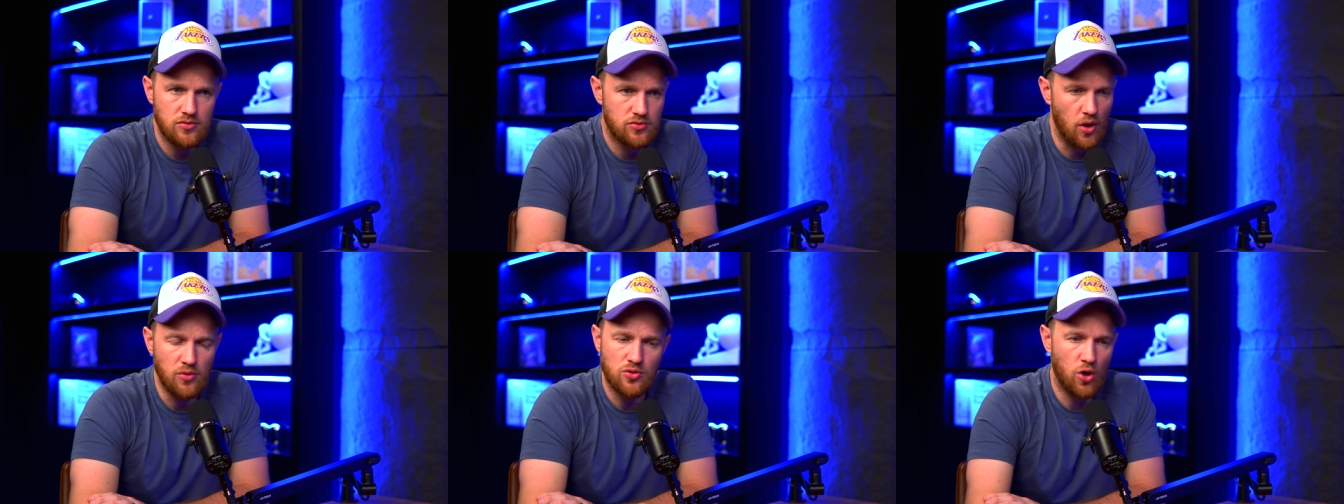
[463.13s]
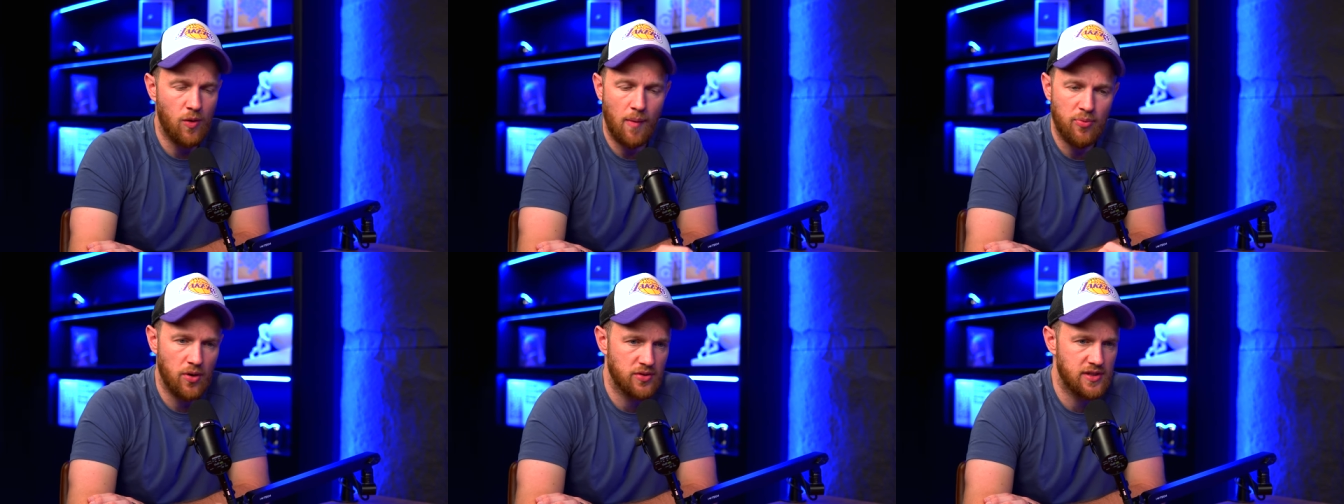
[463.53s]
Don't talk
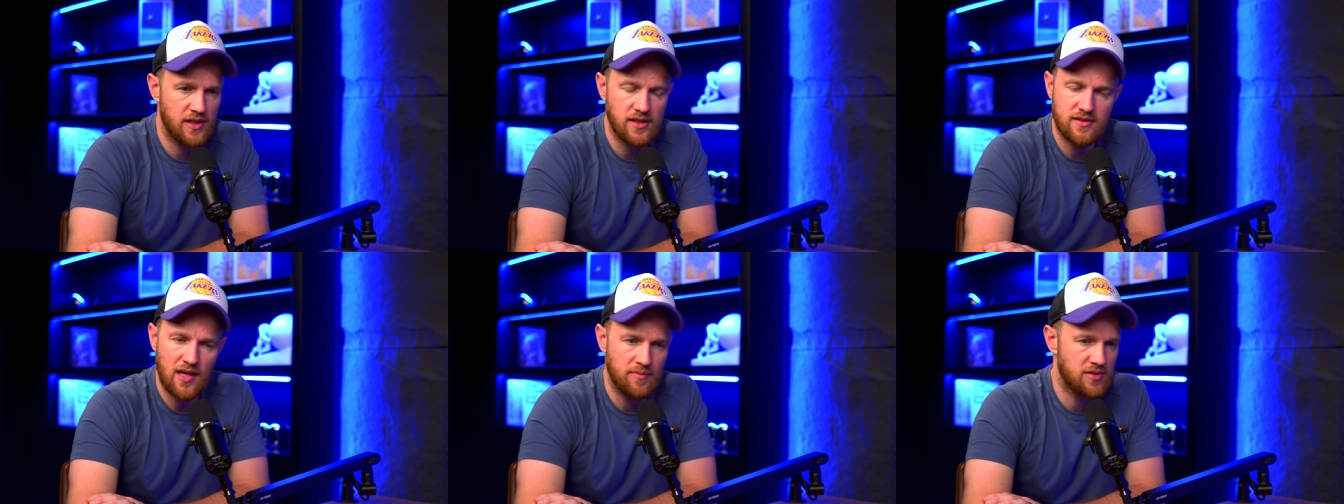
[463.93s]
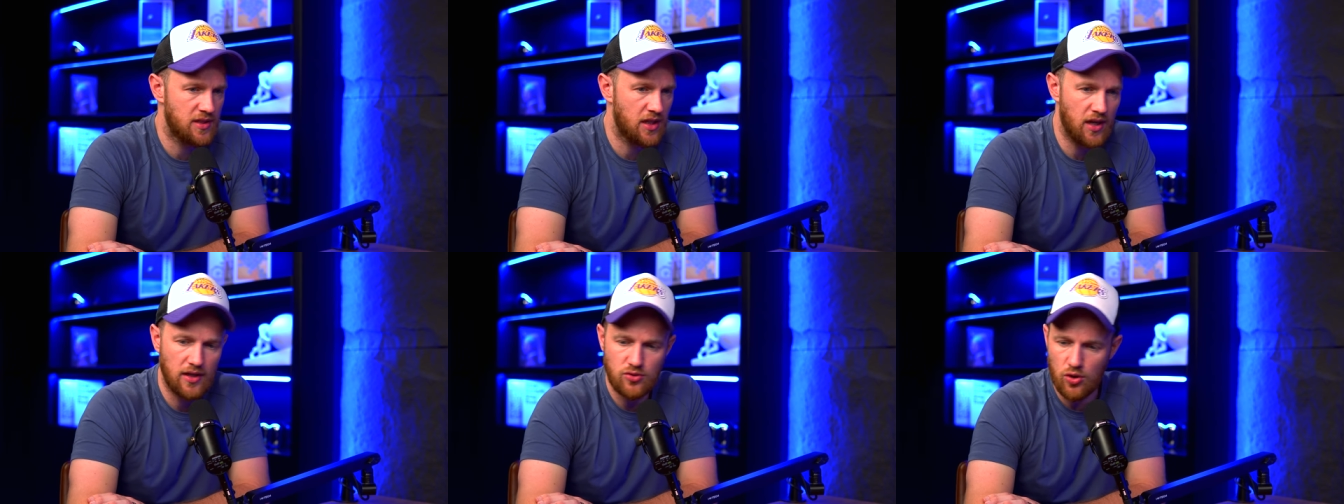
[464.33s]
about protein and tips
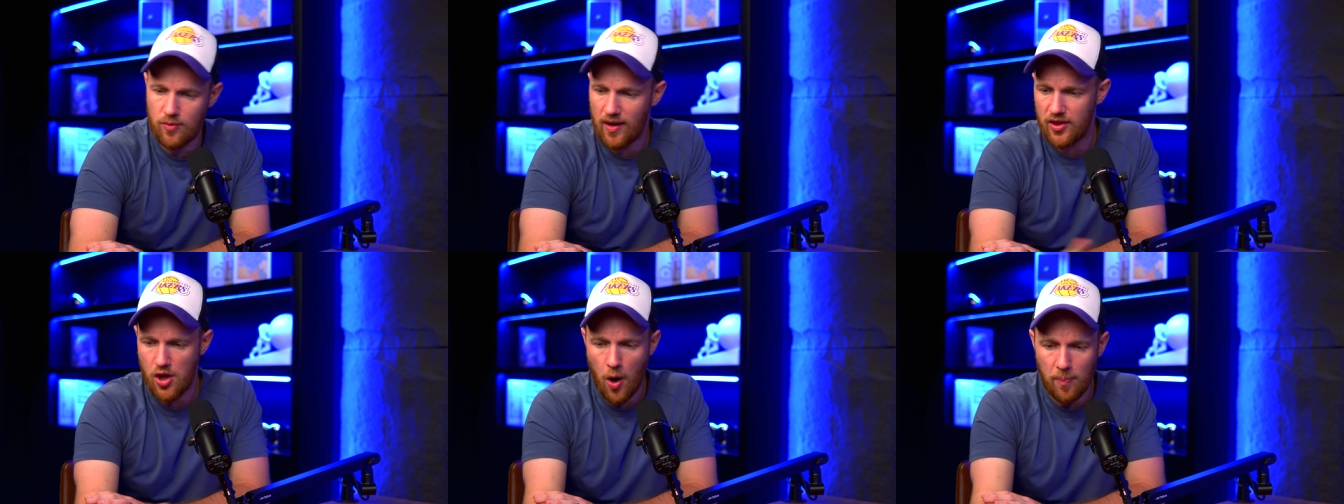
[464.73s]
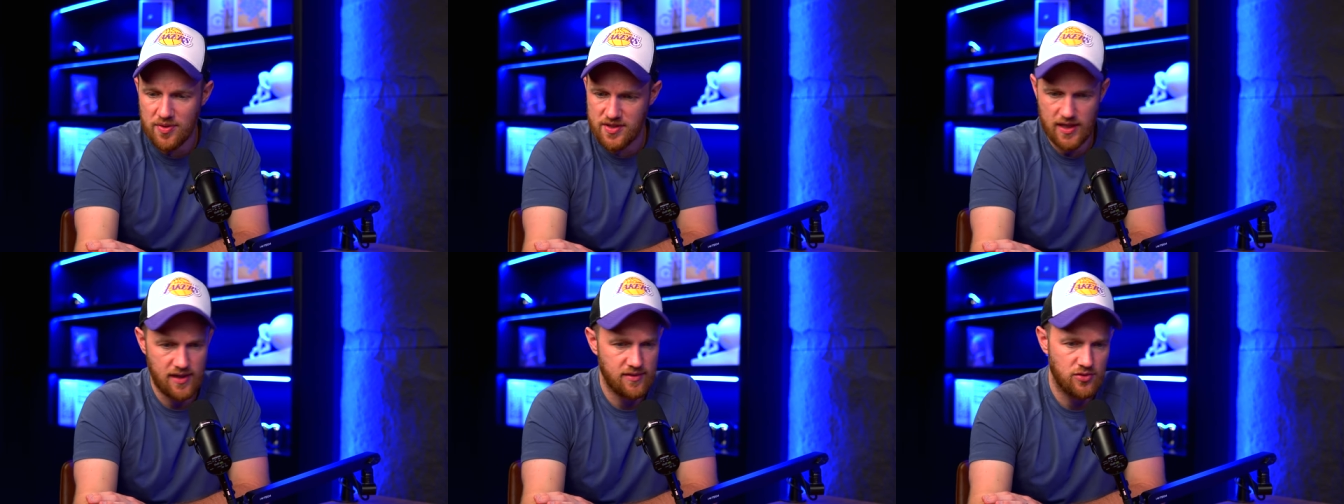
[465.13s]
in your diet. Talk about the
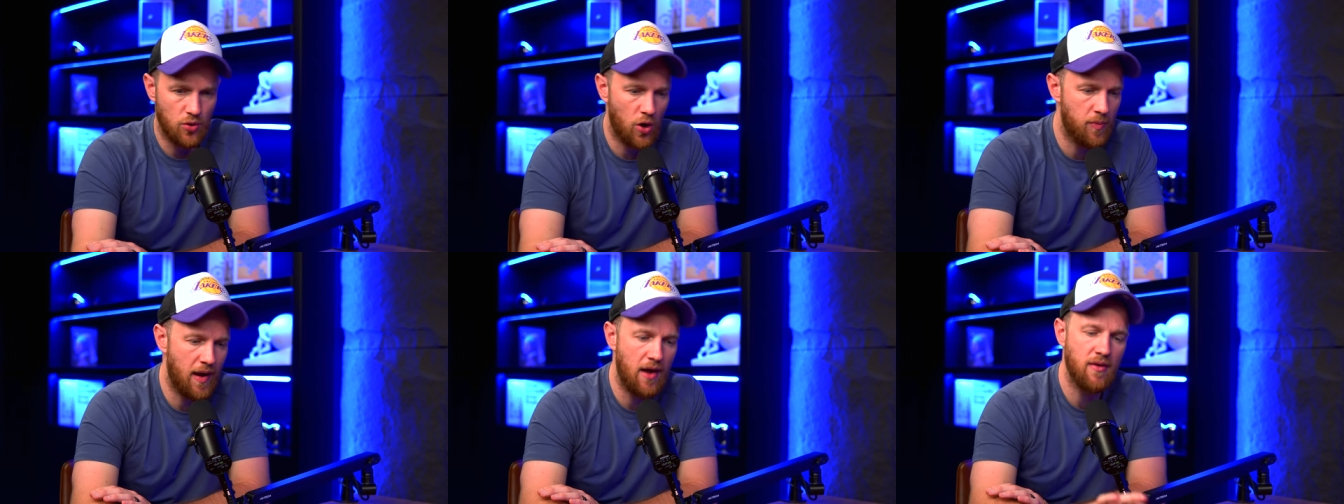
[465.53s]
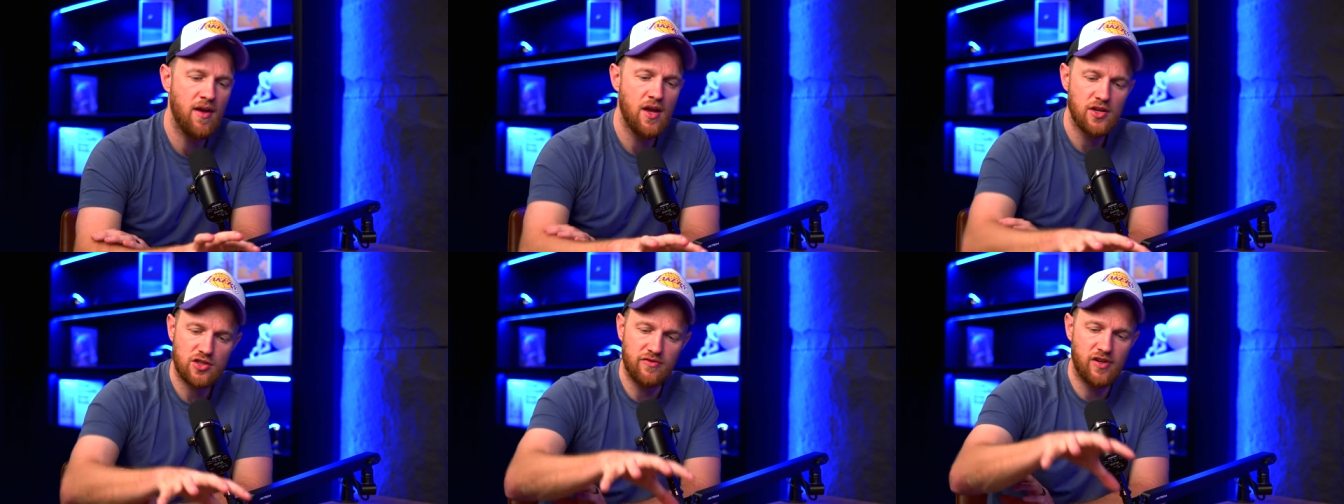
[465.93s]
opposite. Talk about
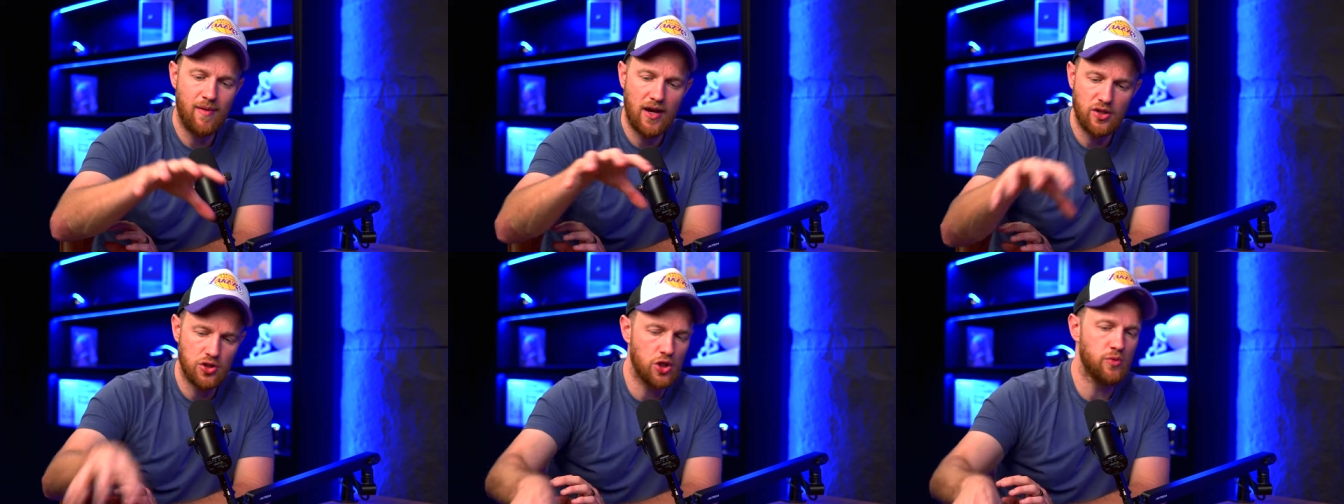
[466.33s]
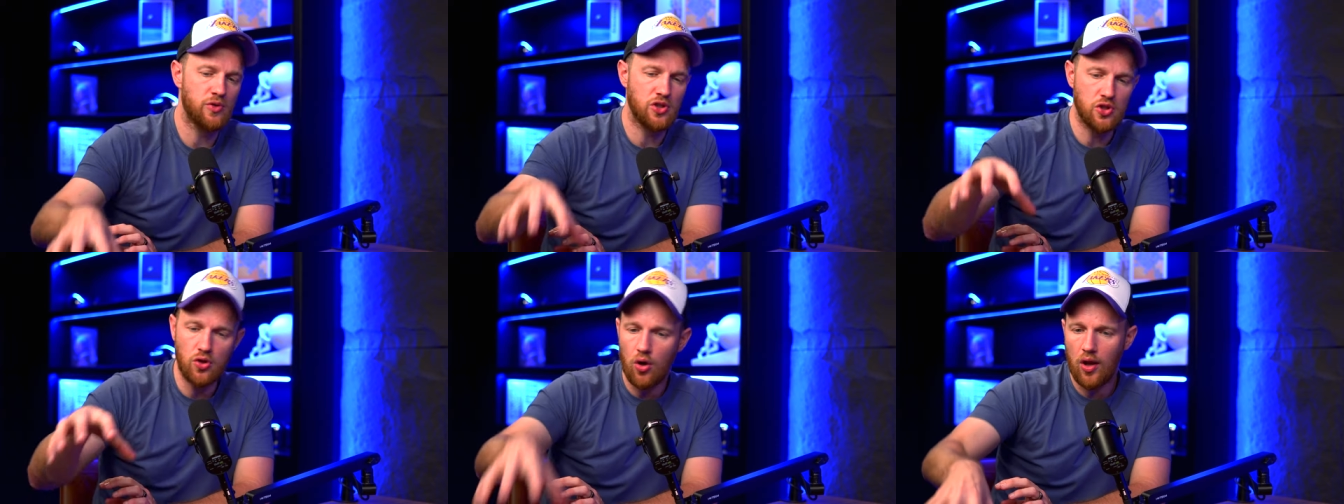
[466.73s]
something about you
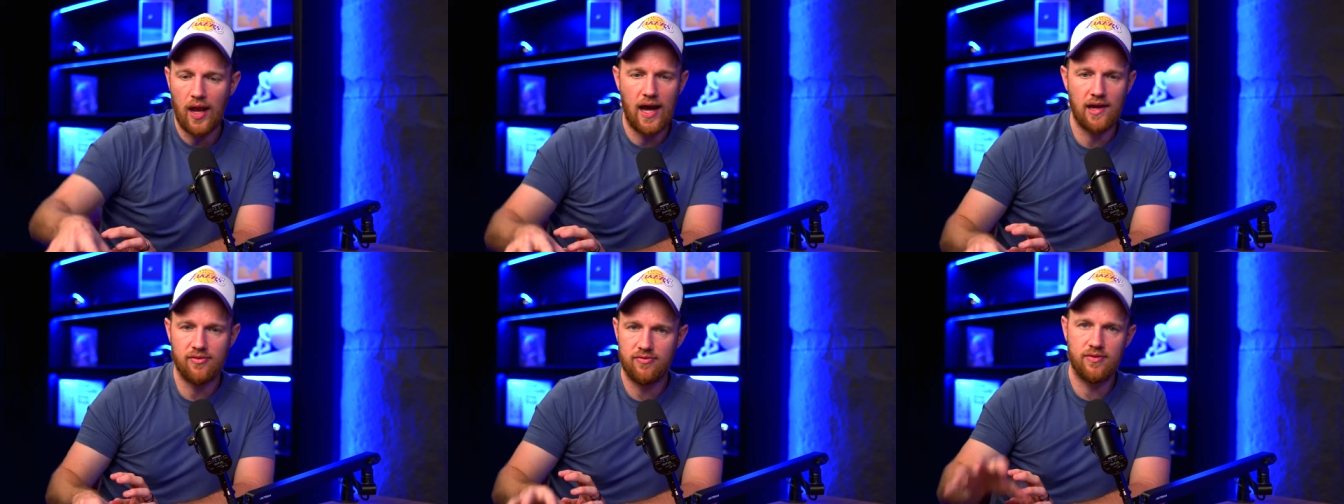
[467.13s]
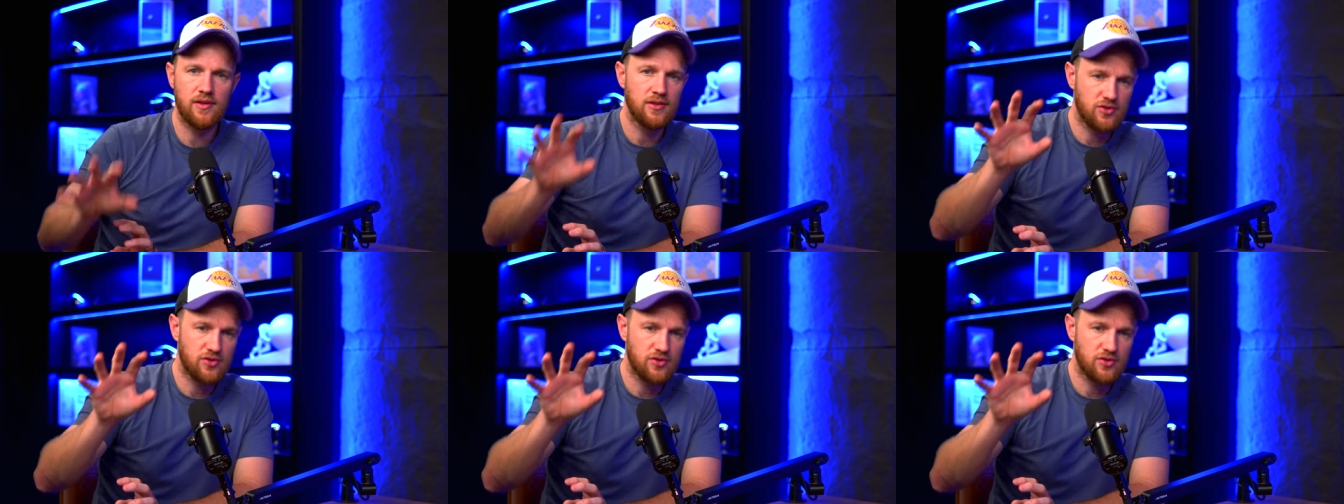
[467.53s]
and your life.